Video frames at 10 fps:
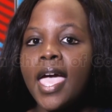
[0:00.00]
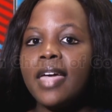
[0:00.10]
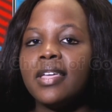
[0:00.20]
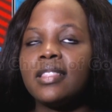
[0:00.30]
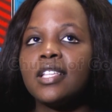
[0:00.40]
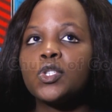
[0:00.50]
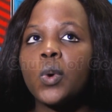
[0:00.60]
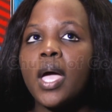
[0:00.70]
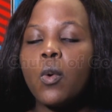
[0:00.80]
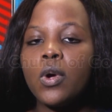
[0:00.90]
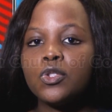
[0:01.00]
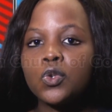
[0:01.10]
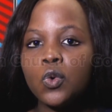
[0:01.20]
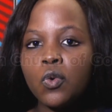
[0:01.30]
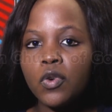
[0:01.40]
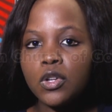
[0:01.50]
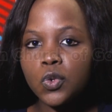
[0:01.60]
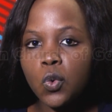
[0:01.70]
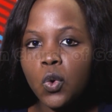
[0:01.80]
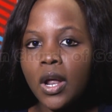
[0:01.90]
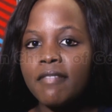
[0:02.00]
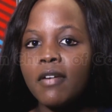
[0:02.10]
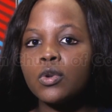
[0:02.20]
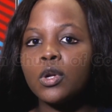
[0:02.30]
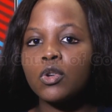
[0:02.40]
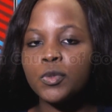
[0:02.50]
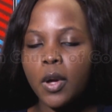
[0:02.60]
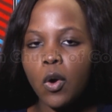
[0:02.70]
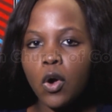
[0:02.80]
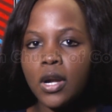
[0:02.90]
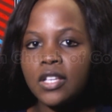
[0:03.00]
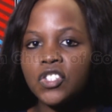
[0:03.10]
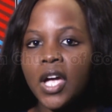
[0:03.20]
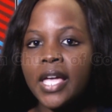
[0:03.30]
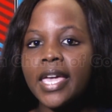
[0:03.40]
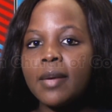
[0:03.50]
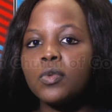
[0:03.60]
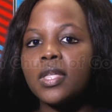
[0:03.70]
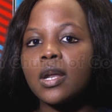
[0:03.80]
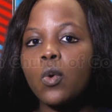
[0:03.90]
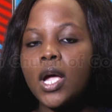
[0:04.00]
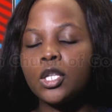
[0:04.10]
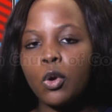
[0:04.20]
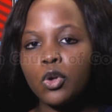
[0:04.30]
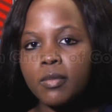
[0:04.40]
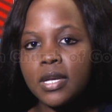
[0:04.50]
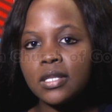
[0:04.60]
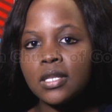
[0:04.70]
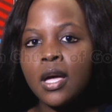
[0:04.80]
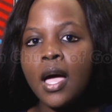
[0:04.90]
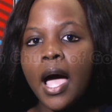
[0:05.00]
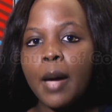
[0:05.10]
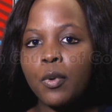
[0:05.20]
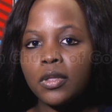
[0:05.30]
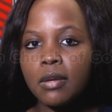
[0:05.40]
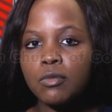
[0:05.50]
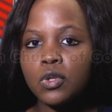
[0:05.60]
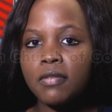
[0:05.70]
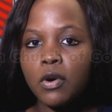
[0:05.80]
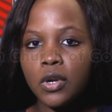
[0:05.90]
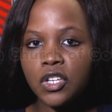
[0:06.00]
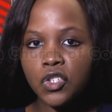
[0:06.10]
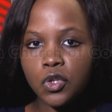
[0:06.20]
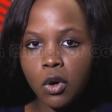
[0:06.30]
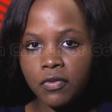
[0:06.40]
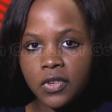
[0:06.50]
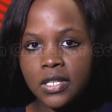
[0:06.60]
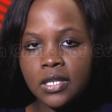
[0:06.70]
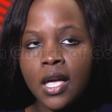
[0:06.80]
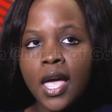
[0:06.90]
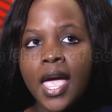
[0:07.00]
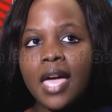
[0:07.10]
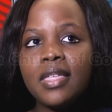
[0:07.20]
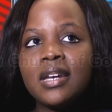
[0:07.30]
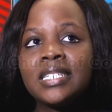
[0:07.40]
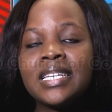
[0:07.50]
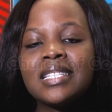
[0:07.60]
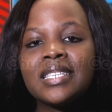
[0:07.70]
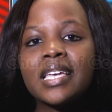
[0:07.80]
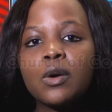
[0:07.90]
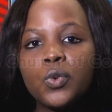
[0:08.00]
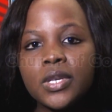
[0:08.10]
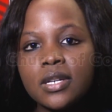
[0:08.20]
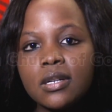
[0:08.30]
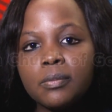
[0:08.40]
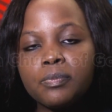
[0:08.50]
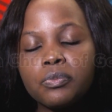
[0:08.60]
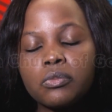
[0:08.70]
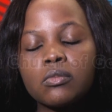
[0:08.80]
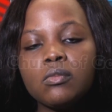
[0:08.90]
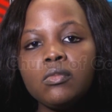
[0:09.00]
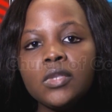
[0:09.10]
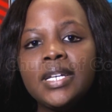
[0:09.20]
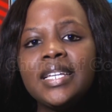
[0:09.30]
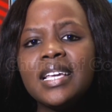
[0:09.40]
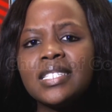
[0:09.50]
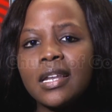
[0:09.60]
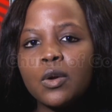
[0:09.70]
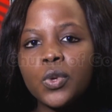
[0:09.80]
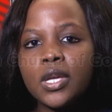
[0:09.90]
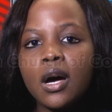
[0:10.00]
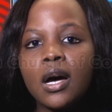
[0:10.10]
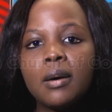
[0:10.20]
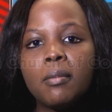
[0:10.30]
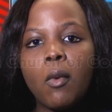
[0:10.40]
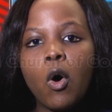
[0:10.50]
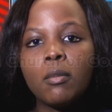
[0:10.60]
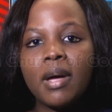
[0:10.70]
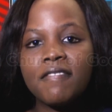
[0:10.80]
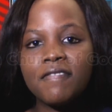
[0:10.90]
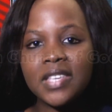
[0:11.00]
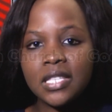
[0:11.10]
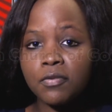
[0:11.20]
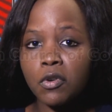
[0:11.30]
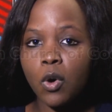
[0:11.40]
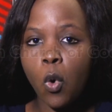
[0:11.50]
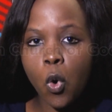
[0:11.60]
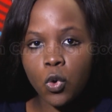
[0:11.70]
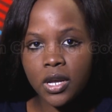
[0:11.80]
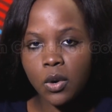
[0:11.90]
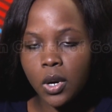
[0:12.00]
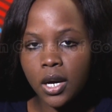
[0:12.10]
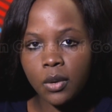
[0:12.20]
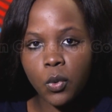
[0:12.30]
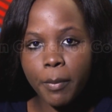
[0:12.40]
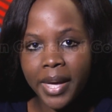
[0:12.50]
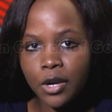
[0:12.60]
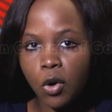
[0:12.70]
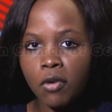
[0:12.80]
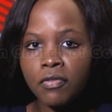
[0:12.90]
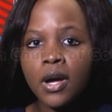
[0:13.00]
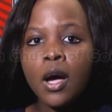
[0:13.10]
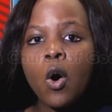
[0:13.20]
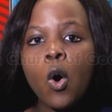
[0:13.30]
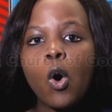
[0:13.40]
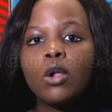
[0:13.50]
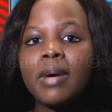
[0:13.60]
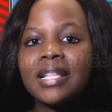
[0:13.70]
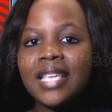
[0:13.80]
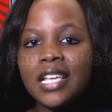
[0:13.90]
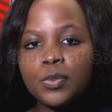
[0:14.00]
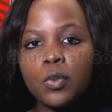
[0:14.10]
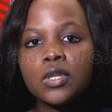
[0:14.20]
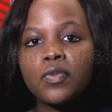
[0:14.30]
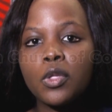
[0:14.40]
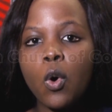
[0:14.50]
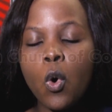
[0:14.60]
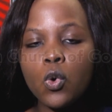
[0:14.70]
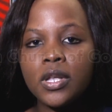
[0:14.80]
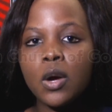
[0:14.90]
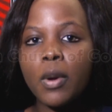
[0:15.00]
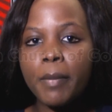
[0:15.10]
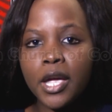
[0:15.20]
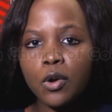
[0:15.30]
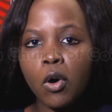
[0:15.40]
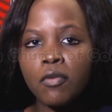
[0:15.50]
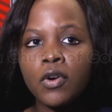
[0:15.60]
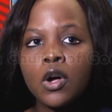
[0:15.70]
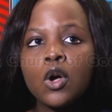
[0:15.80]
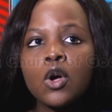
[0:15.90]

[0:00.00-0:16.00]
And then that's where I went to look for a school. I found a Rose Bank College. I came with the required documents. I brought them to the foundation's office. And then it didn't take a week. In less than a week, all my fees for the whole year were paid off. All my textbooks for the whole year were paid off.